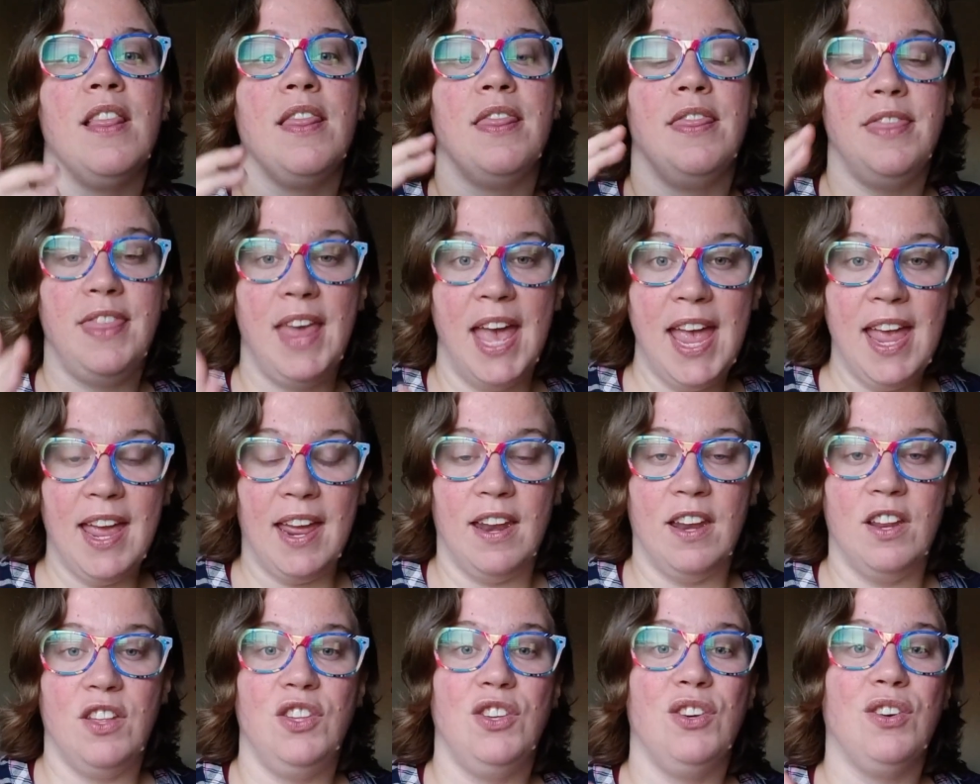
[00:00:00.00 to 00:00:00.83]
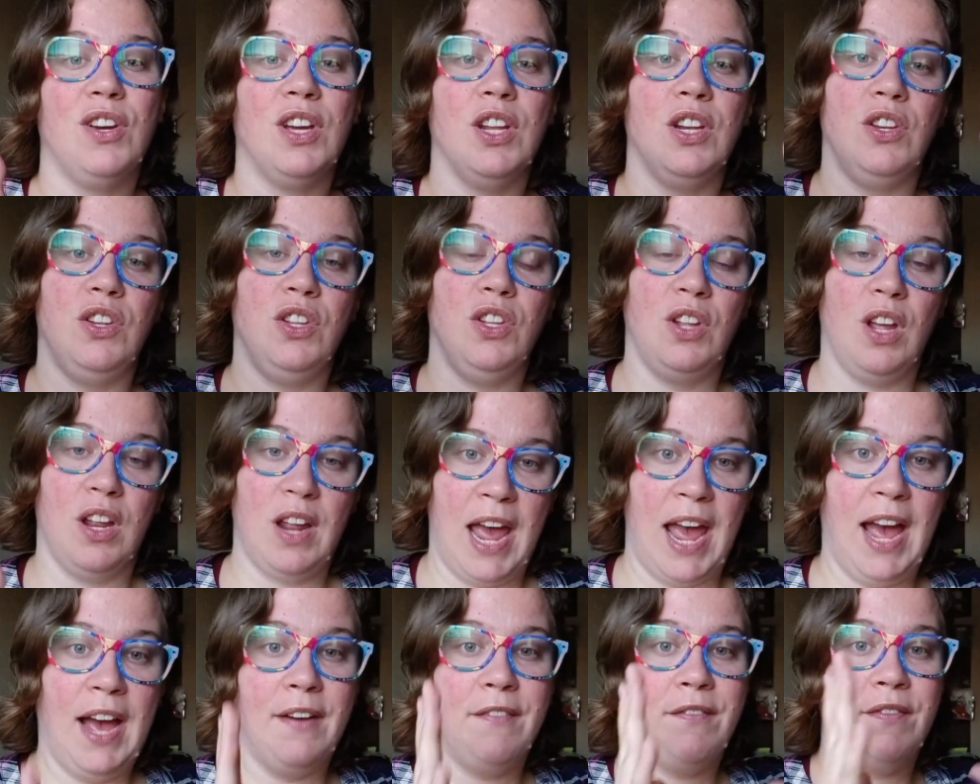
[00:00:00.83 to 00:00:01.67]
Then you can
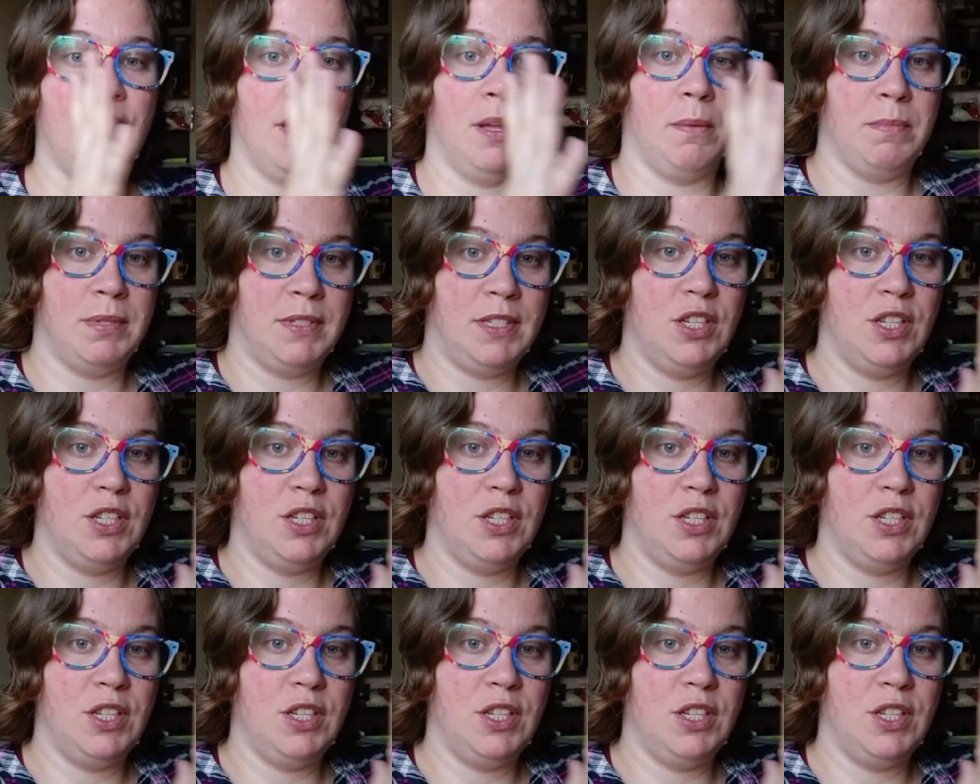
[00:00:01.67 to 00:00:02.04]
have them